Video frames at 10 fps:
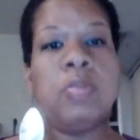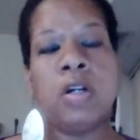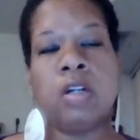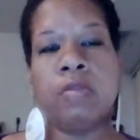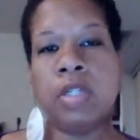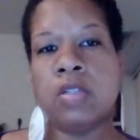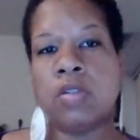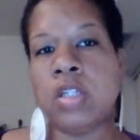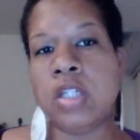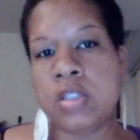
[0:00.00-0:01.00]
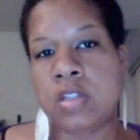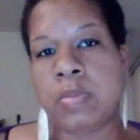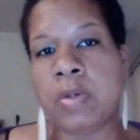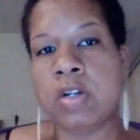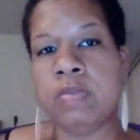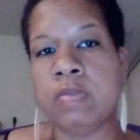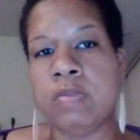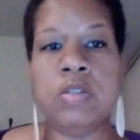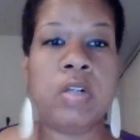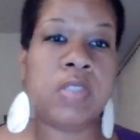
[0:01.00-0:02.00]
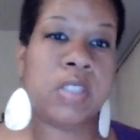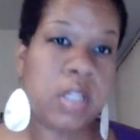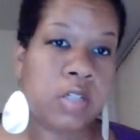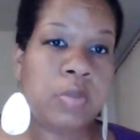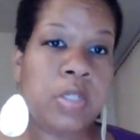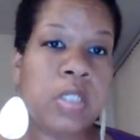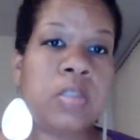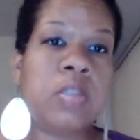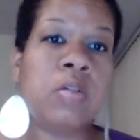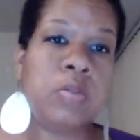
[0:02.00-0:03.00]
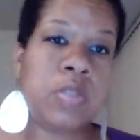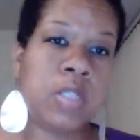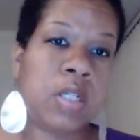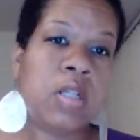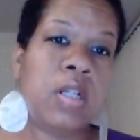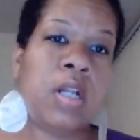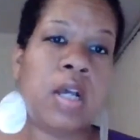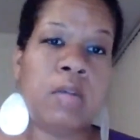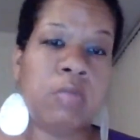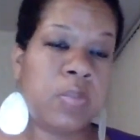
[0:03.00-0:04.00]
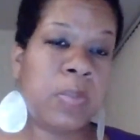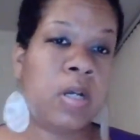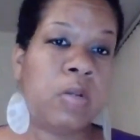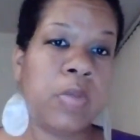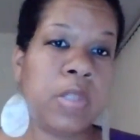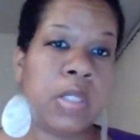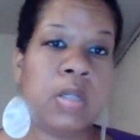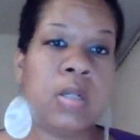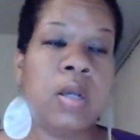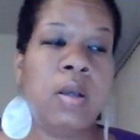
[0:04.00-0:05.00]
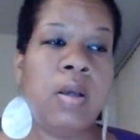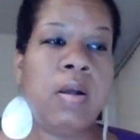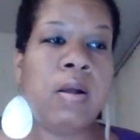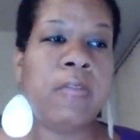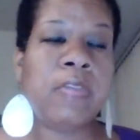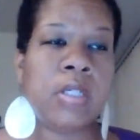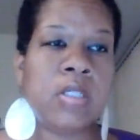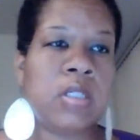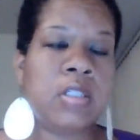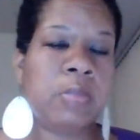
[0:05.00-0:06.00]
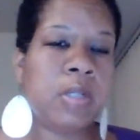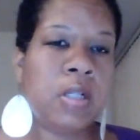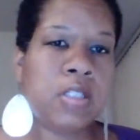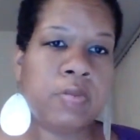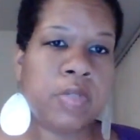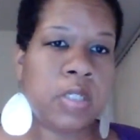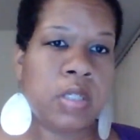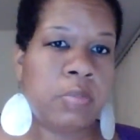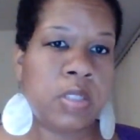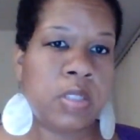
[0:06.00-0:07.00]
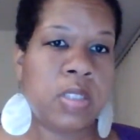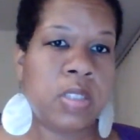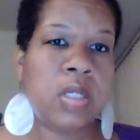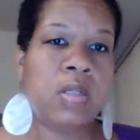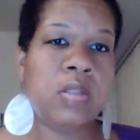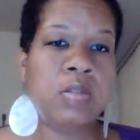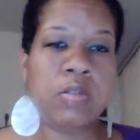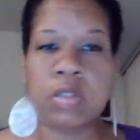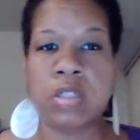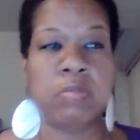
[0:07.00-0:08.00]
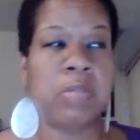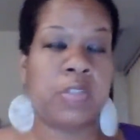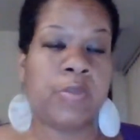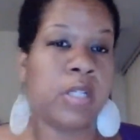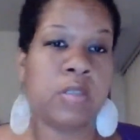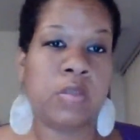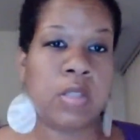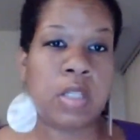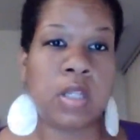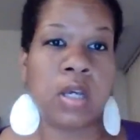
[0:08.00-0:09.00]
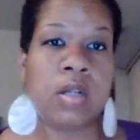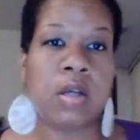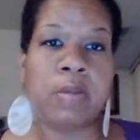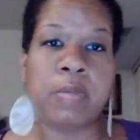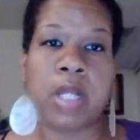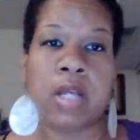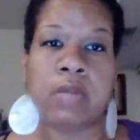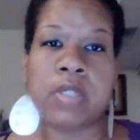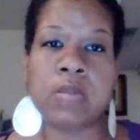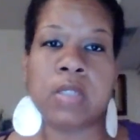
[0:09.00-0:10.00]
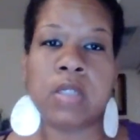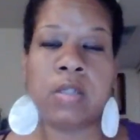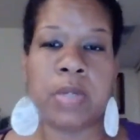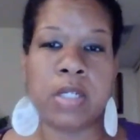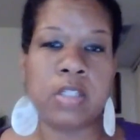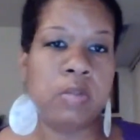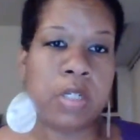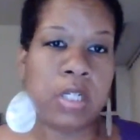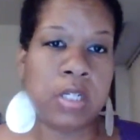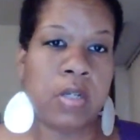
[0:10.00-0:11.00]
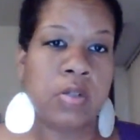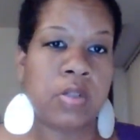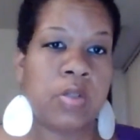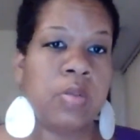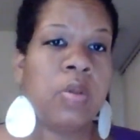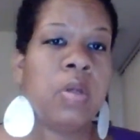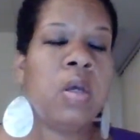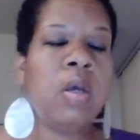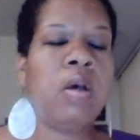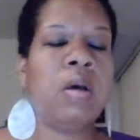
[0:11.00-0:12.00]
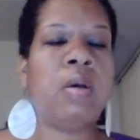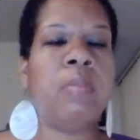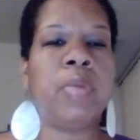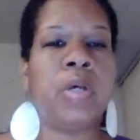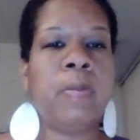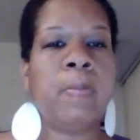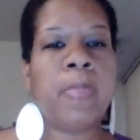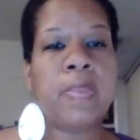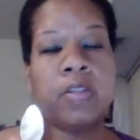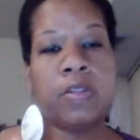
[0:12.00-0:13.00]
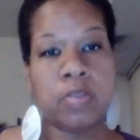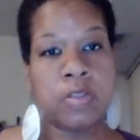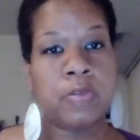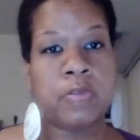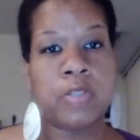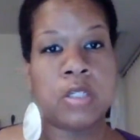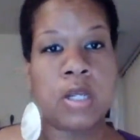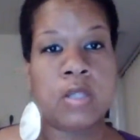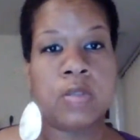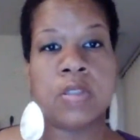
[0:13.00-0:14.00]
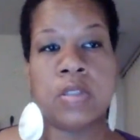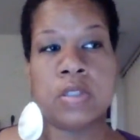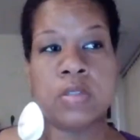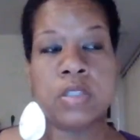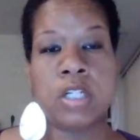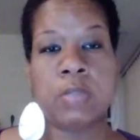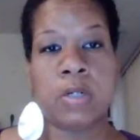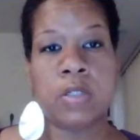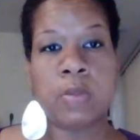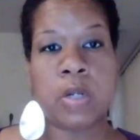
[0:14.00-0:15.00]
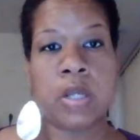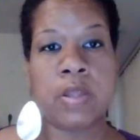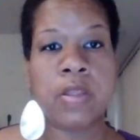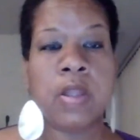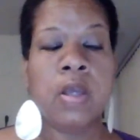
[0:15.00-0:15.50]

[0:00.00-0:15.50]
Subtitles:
good part of it is, or the easier part of it is, you don't have to schedule it. So you send it and I respond within, I think it says something like 7 to 10 business days. Usually it's much faster than that. A lot of times I can get back to you in a day or two. But so those are $15 until January 20th.